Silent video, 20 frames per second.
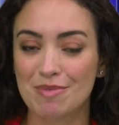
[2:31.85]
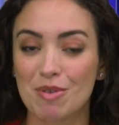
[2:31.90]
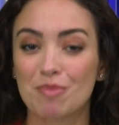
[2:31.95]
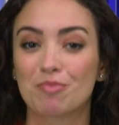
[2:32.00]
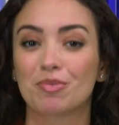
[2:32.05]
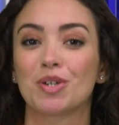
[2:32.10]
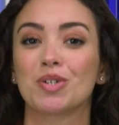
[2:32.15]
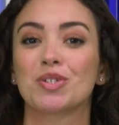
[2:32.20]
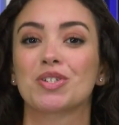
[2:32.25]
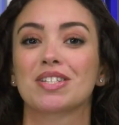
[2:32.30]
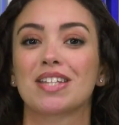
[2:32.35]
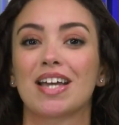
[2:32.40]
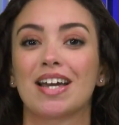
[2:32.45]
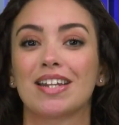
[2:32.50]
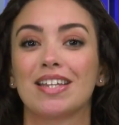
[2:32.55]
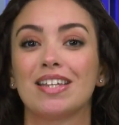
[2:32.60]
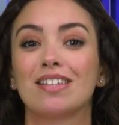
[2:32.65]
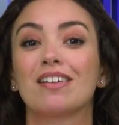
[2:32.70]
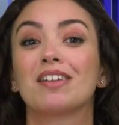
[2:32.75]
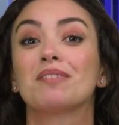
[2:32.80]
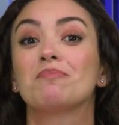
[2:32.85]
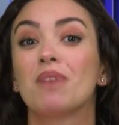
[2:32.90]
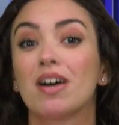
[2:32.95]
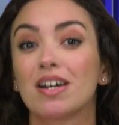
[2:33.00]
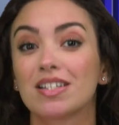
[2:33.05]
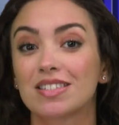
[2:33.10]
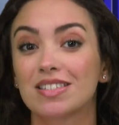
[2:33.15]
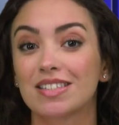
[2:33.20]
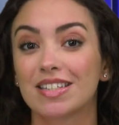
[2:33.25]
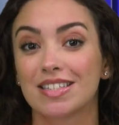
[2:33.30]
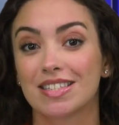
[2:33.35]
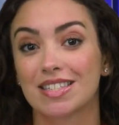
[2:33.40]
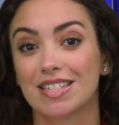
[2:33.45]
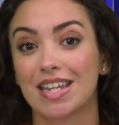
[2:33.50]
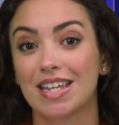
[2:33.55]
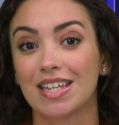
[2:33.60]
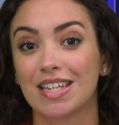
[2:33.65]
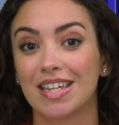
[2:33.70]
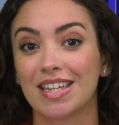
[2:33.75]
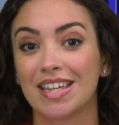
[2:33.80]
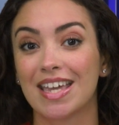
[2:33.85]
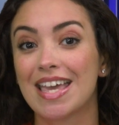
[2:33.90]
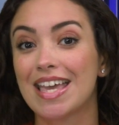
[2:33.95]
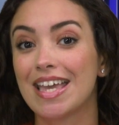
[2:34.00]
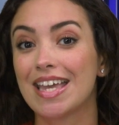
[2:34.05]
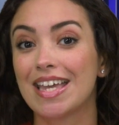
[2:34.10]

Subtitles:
approach that Elon Musk is taking